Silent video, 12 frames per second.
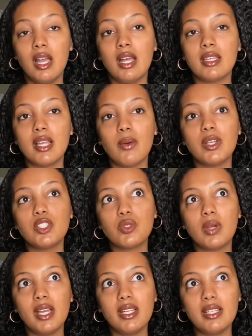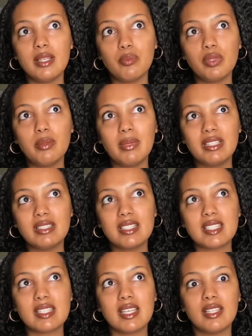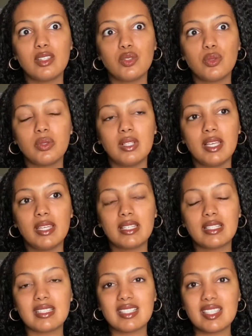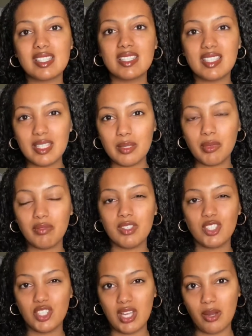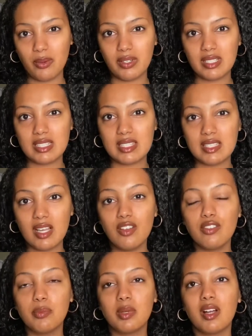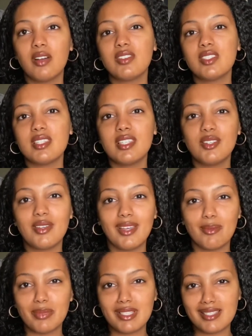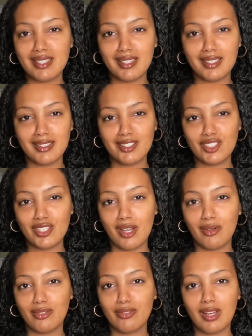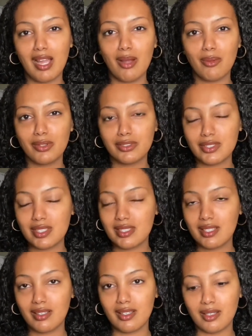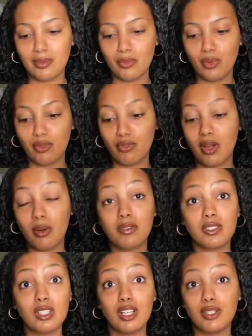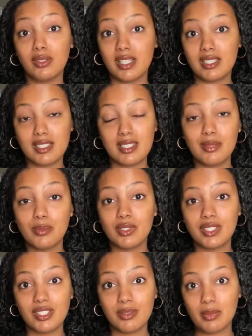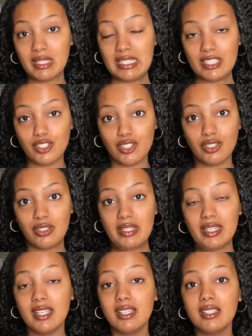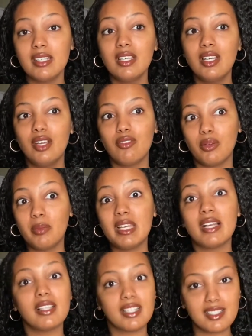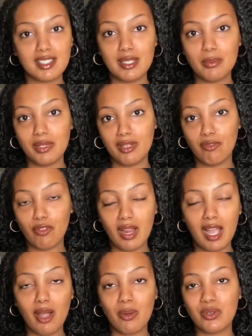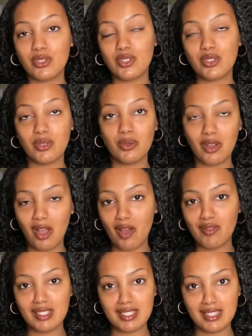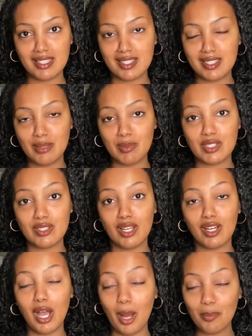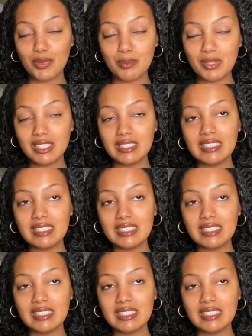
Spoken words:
Now I try to implement this in through the steam of the shower itself, but obviously you can't be sitting in the shower for hours, or for however long you like to keep your deep conditioner in. For me, I like to keep it in for hours, so obviously the steam is not optimal.